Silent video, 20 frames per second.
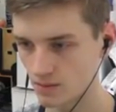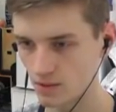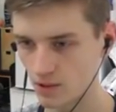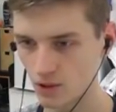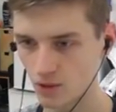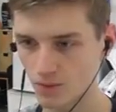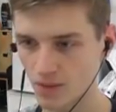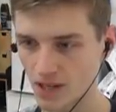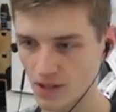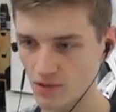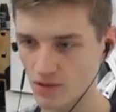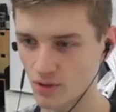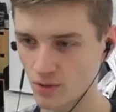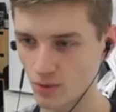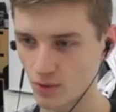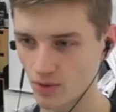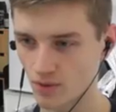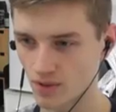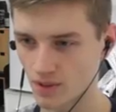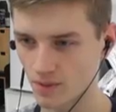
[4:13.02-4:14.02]
we'll go back to not
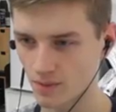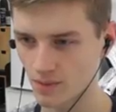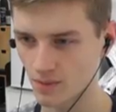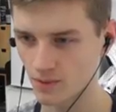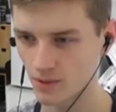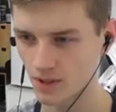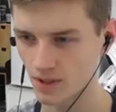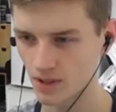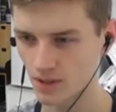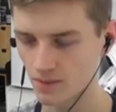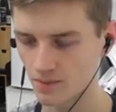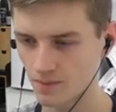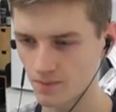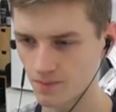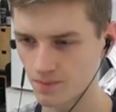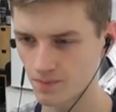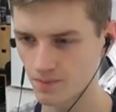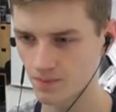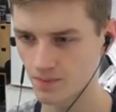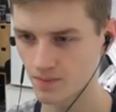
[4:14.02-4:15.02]
with them with them.
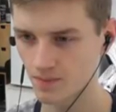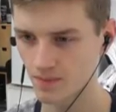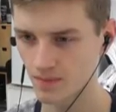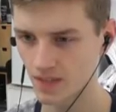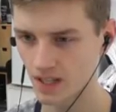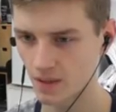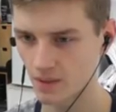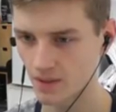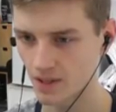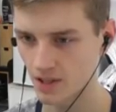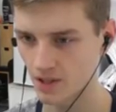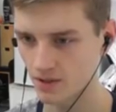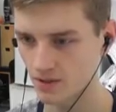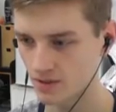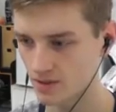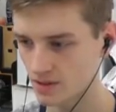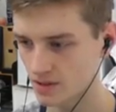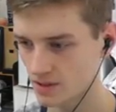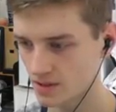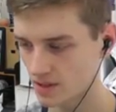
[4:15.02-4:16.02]
There we go.
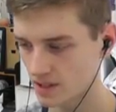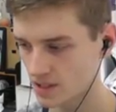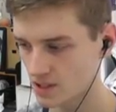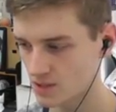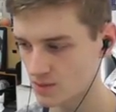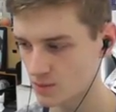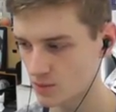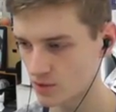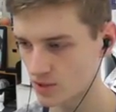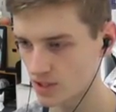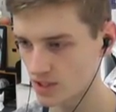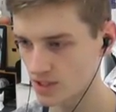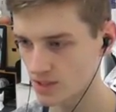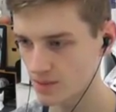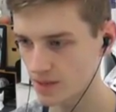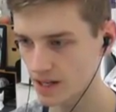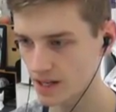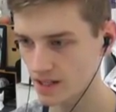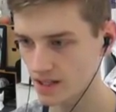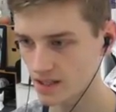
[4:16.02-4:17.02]
Gain some more energy
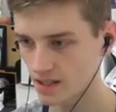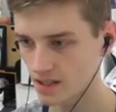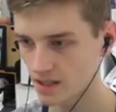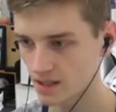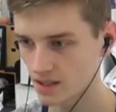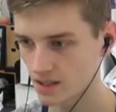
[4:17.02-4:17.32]
back.